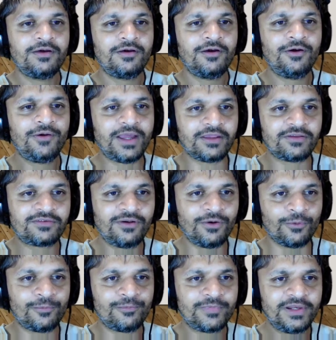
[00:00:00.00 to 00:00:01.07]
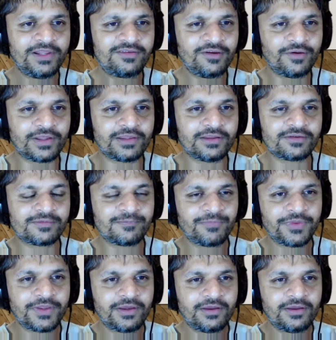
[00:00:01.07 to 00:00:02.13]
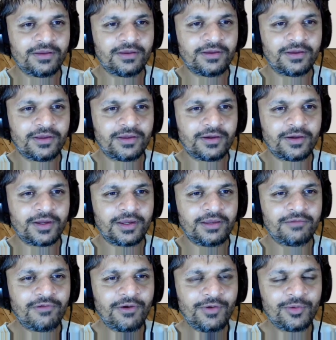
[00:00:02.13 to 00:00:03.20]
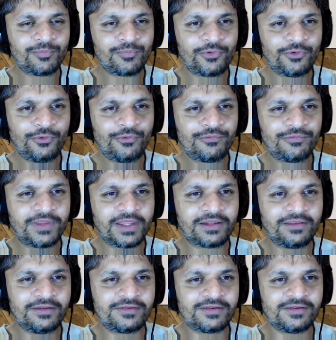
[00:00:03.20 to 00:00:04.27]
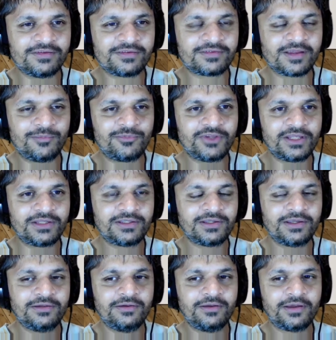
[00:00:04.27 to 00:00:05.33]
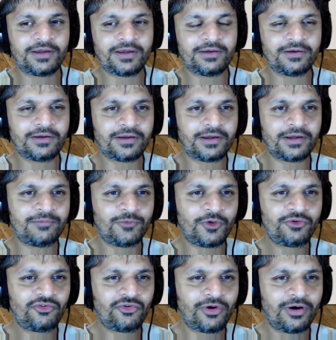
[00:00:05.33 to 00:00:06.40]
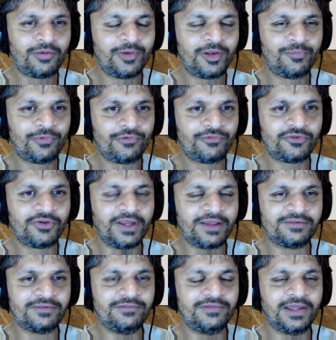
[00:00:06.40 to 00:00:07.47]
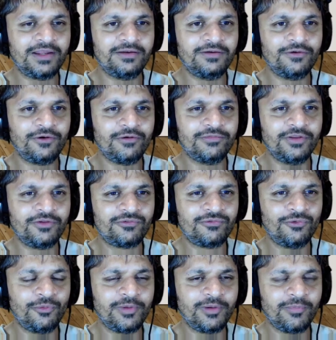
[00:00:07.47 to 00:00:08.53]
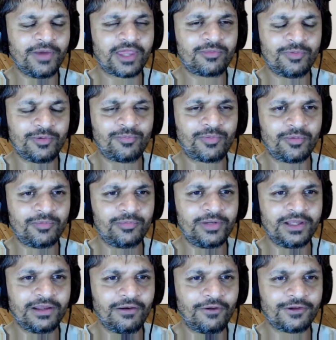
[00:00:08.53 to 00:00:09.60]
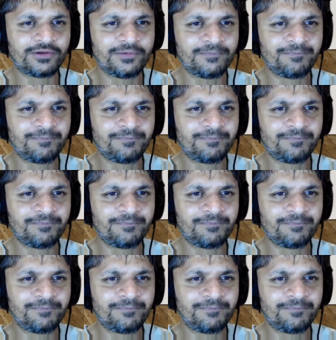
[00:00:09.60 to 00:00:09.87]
Okay, so let's look at this. If I want to prove that this is a subset, and I'm not sure how many proofs you guys have done of this form in math, but probably a lot.